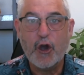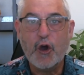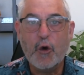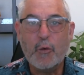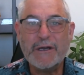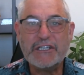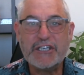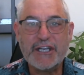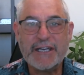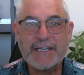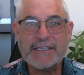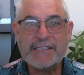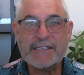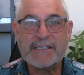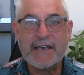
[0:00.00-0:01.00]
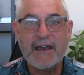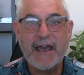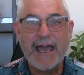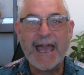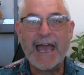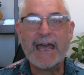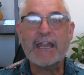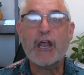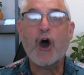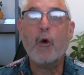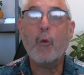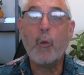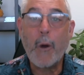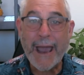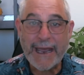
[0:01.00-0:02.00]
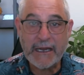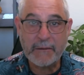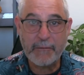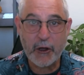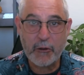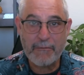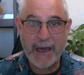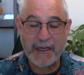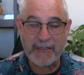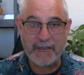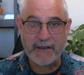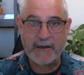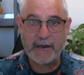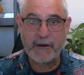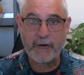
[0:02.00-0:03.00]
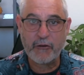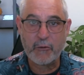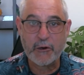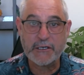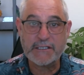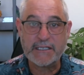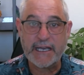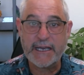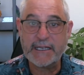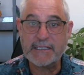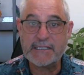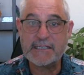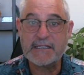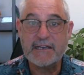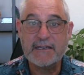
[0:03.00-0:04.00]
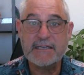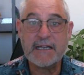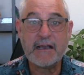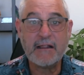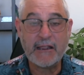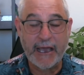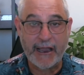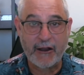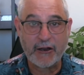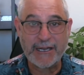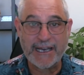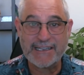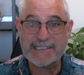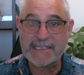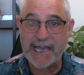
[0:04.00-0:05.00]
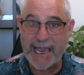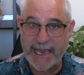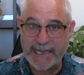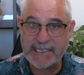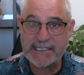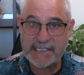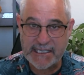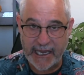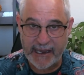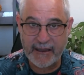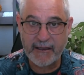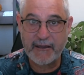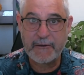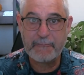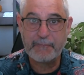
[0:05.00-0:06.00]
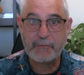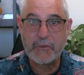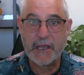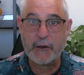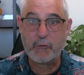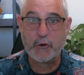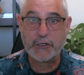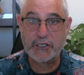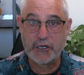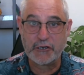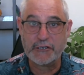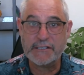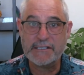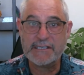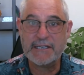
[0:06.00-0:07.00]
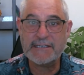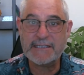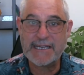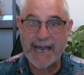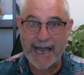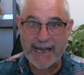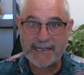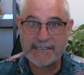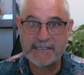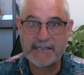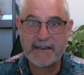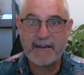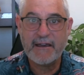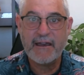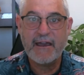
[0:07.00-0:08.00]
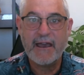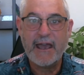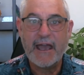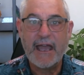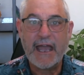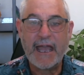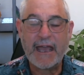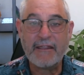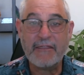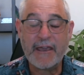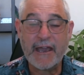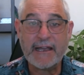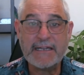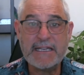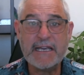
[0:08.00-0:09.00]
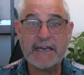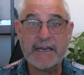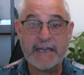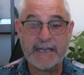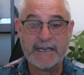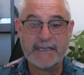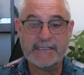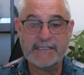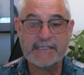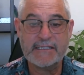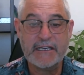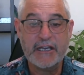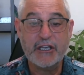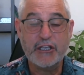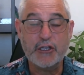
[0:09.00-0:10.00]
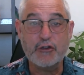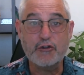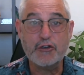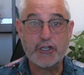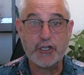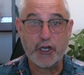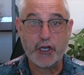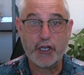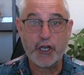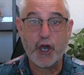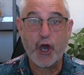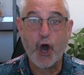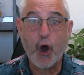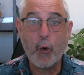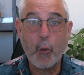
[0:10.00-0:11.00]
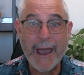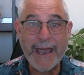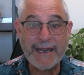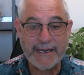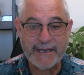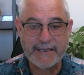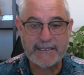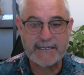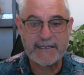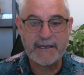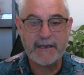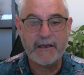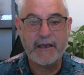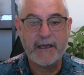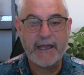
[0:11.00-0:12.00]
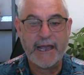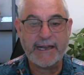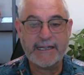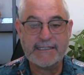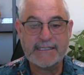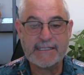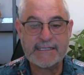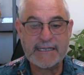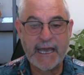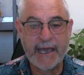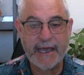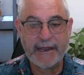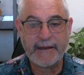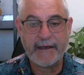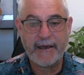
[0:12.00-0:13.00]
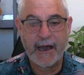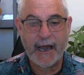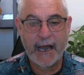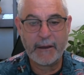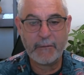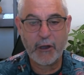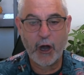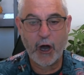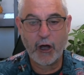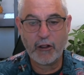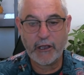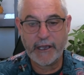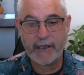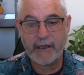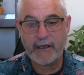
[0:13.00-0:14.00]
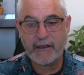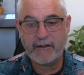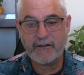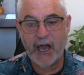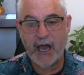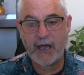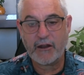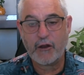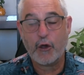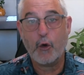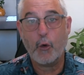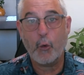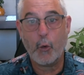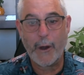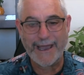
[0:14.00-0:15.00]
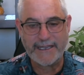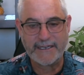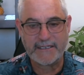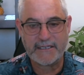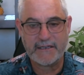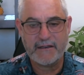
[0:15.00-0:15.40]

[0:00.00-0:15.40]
which is an awaitable method. In other words, it's declared as async. It returns a task. And the idea is you should await it. And instead, I'm calling .wait.